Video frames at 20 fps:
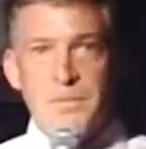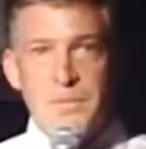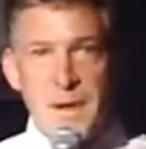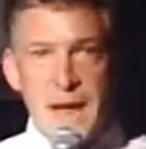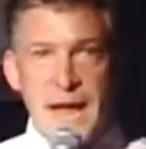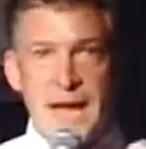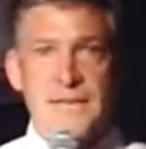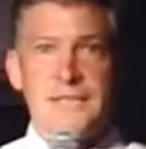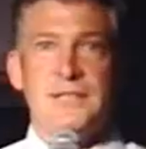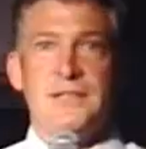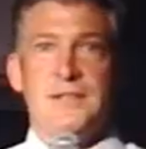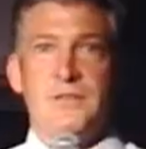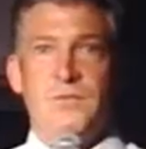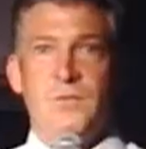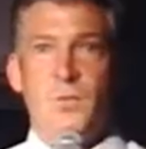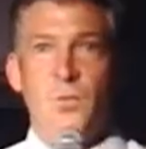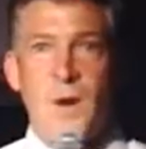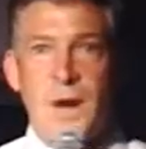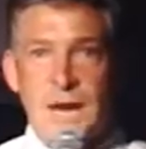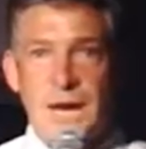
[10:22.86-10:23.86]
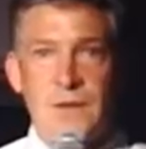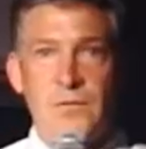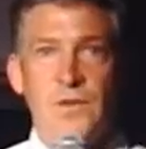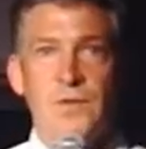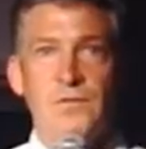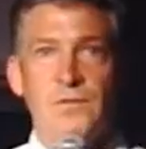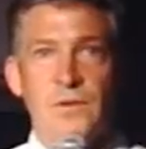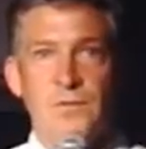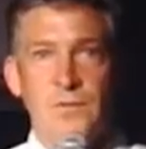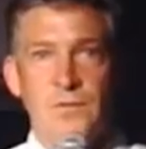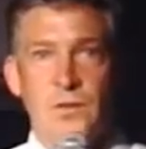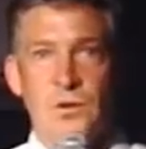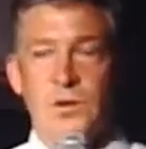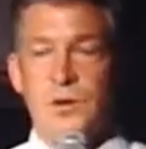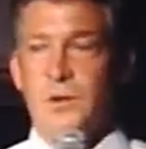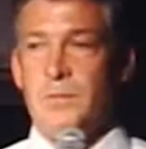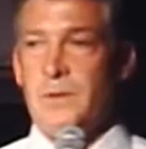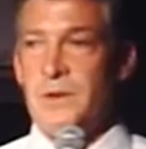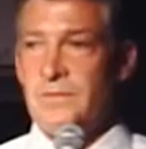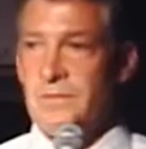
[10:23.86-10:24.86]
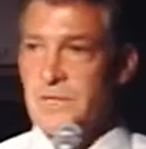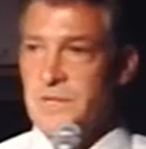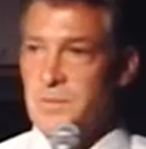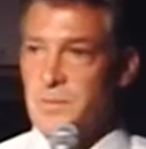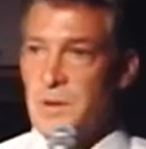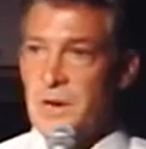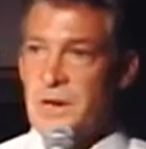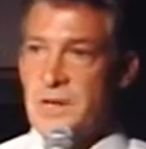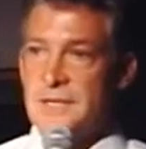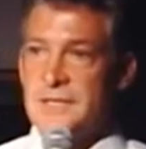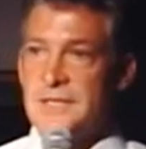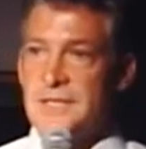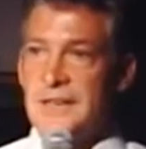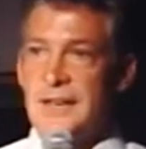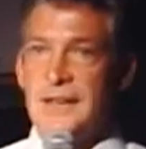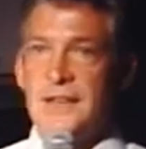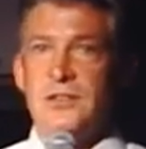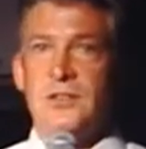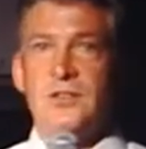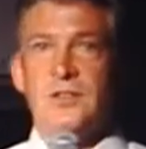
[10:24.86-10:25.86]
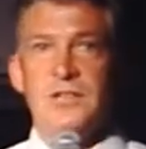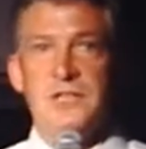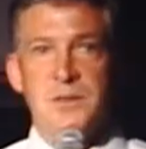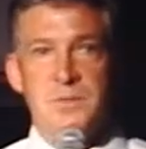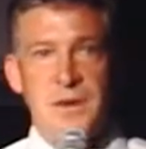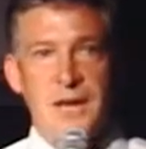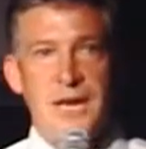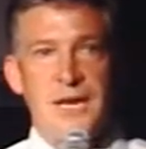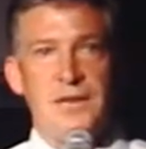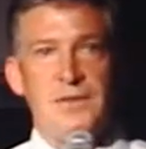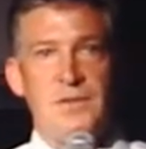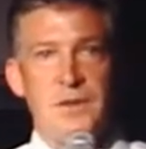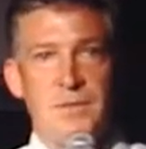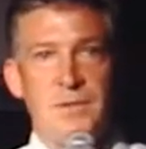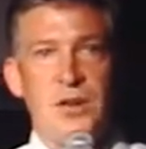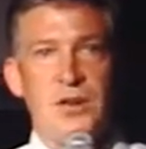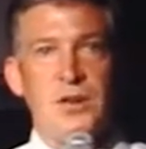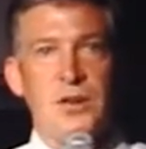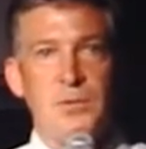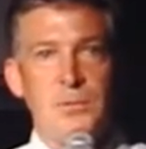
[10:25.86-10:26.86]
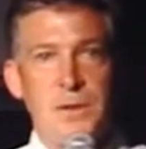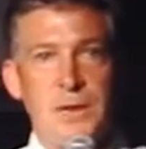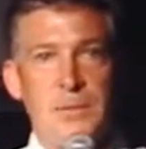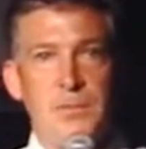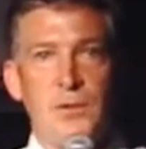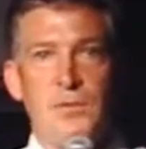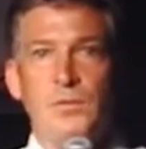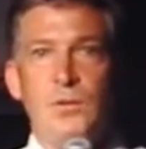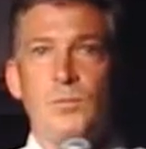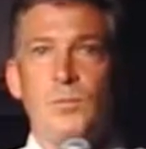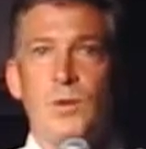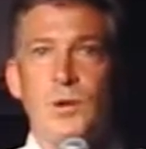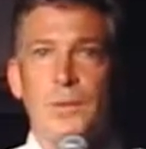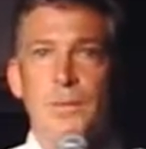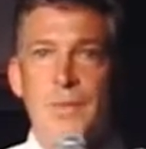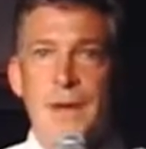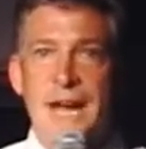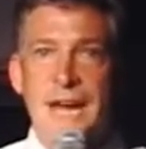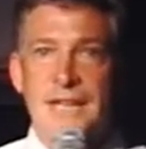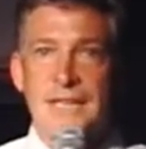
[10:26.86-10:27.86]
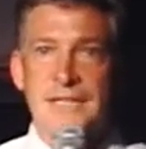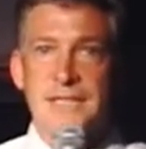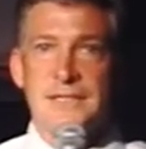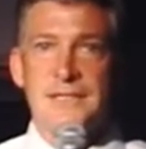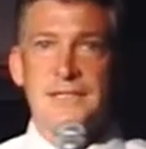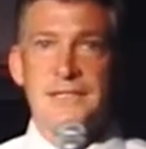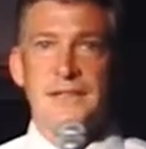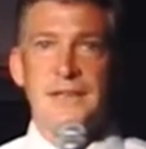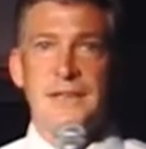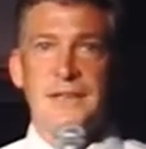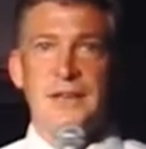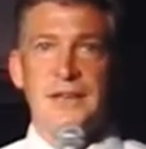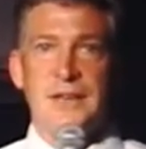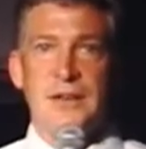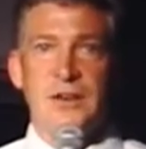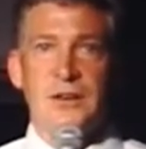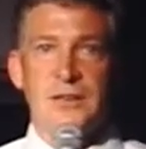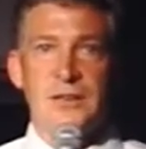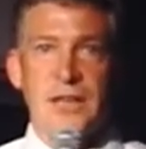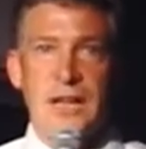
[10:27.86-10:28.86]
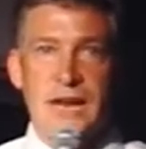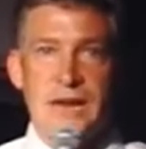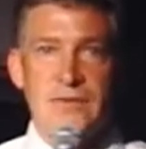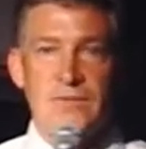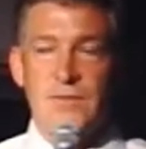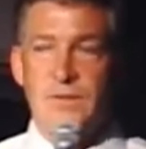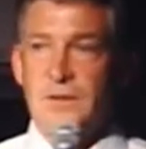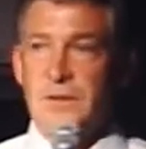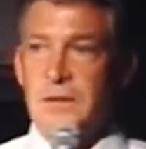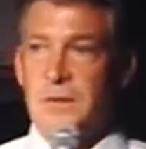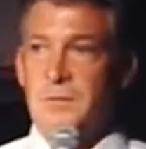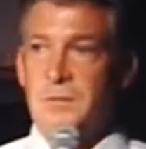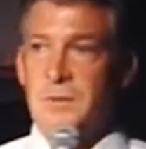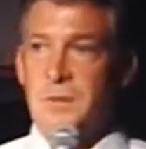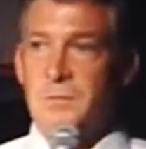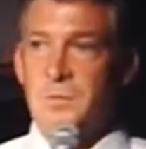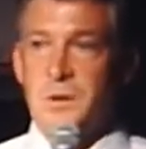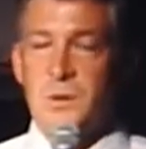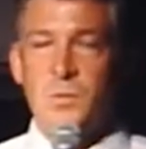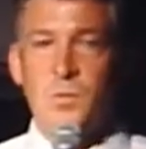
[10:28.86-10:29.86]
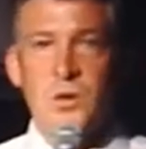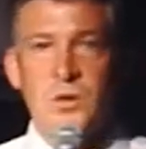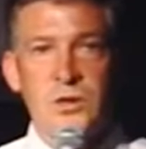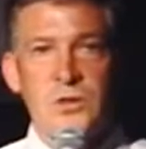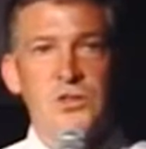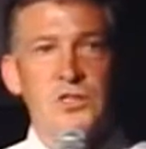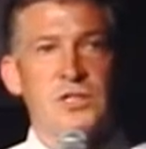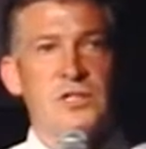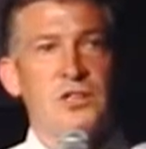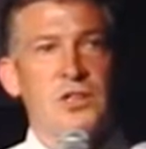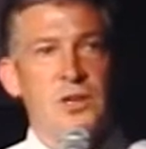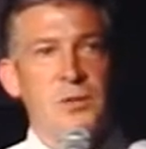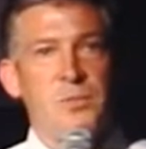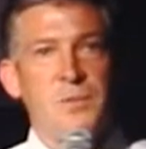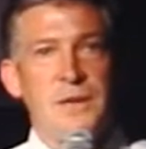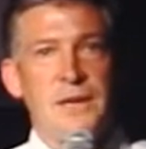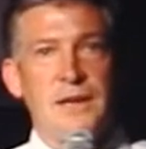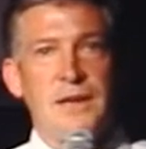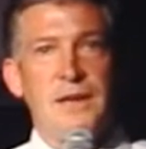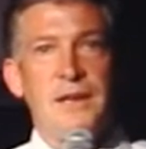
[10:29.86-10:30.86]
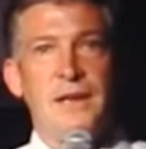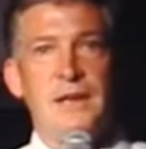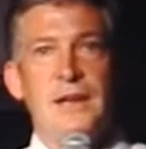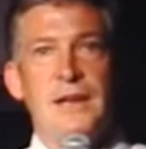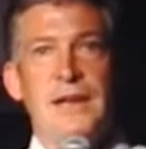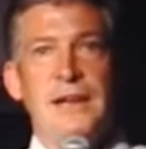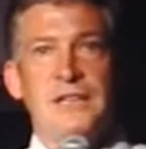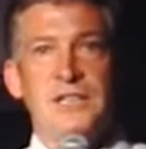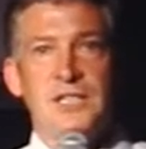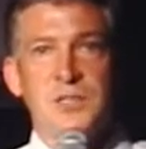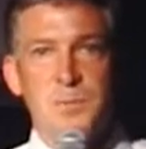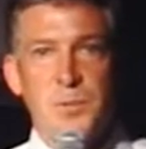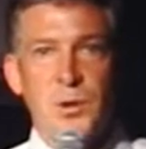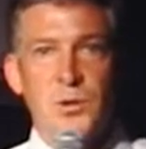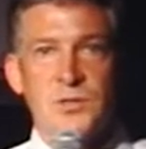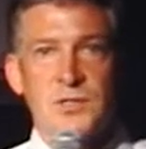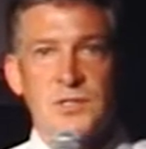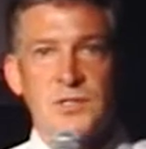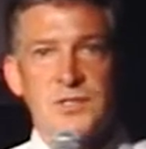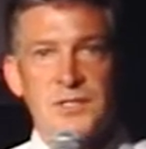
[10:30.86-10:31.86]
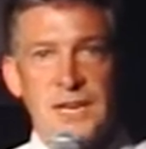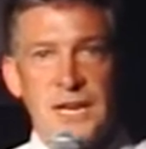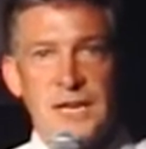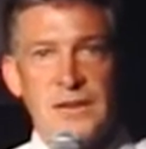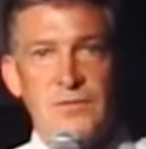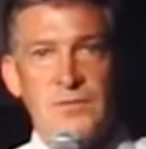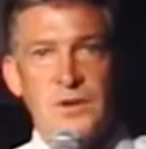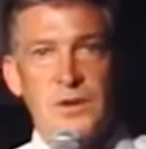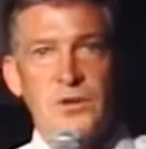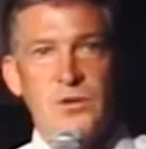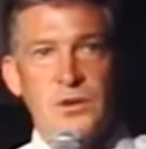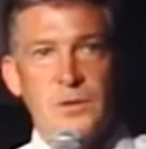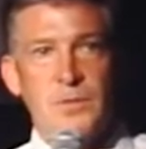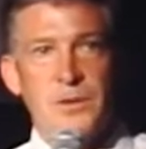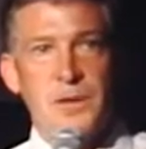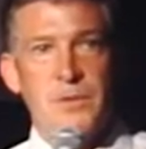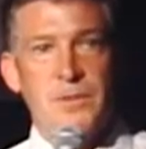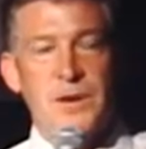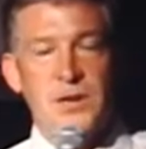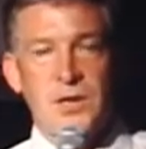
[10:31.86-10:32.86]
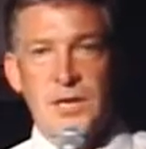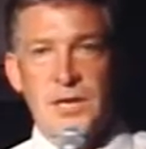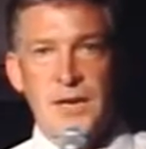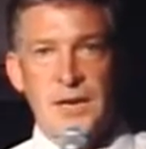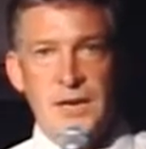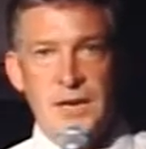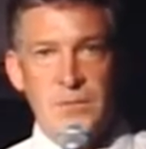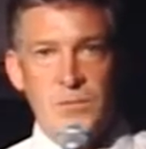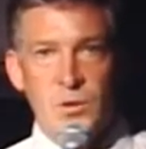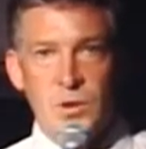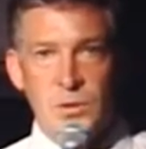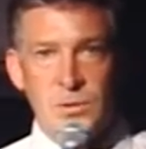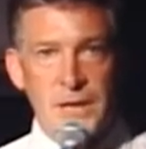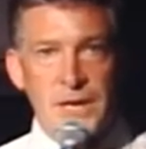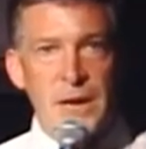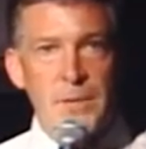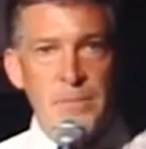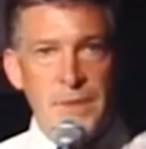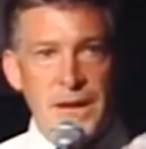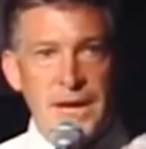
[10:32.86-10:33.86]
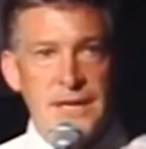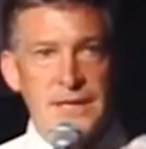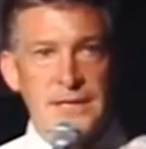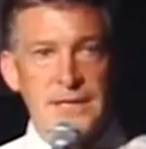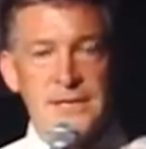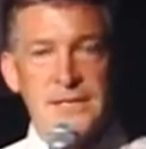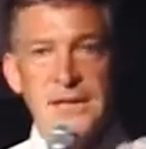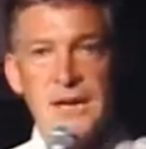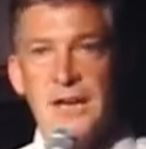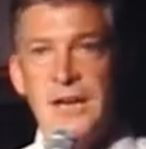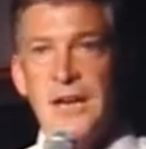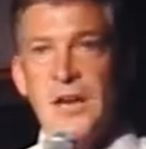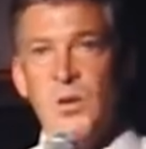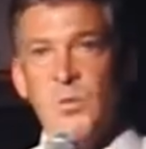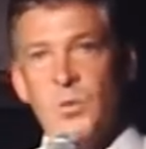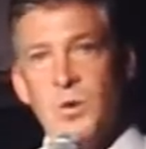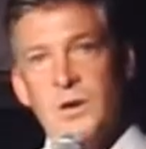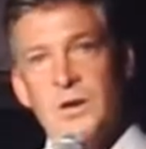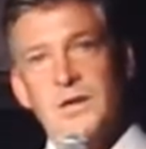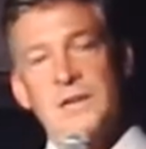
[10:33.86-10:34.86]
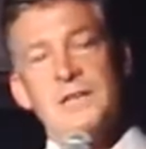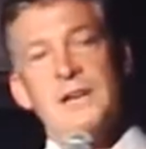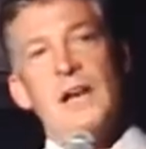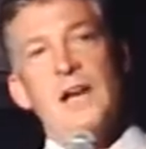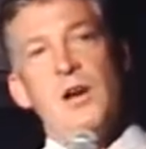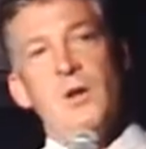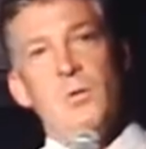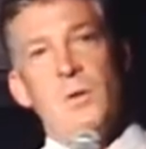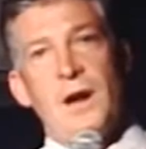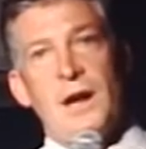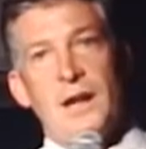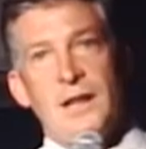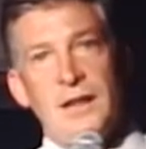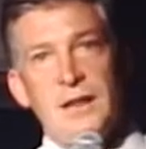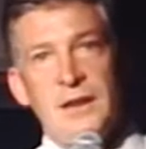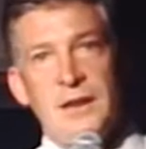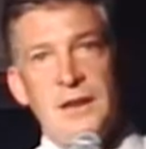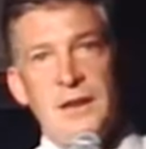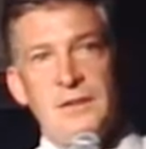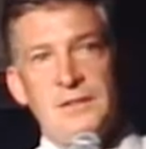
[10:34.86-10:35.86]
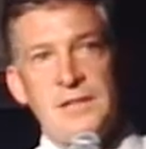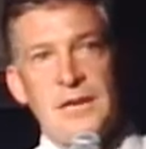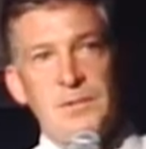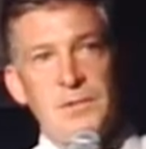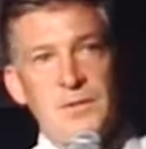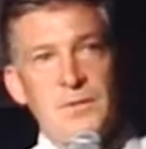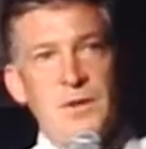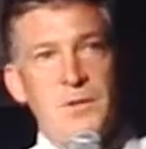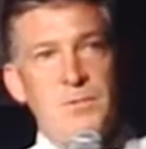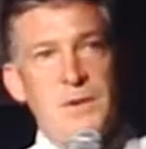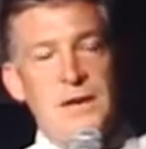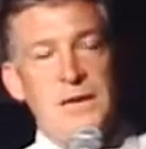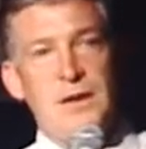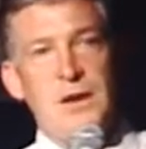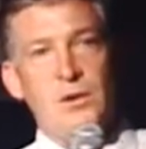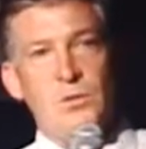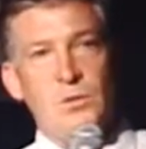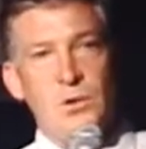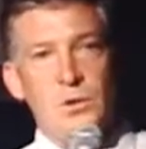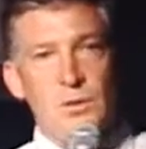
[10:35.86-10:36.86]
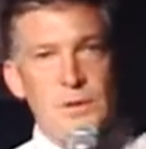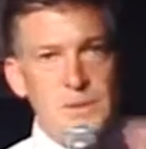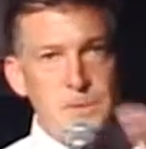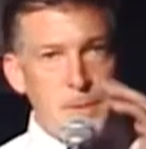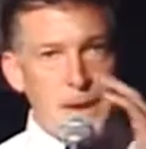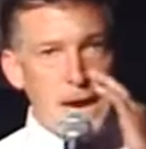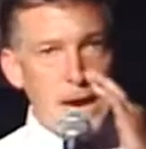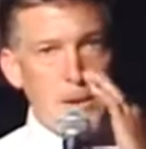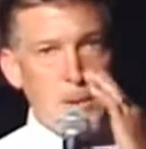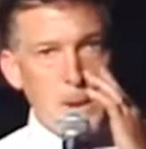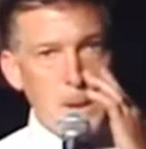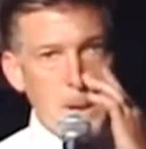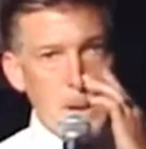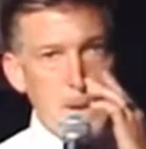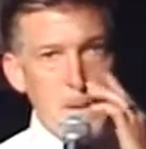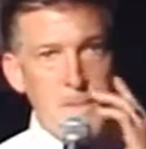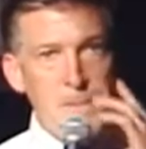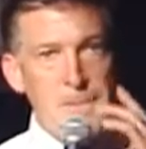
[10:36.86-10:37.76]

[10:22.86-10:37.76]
massive wave of reform in response to the demand of the American people for more balance in our life, that we weren't just going to be a disposal site for corporate America anymore. We got balance. It worked. Well, some of you may know Lewis Powell.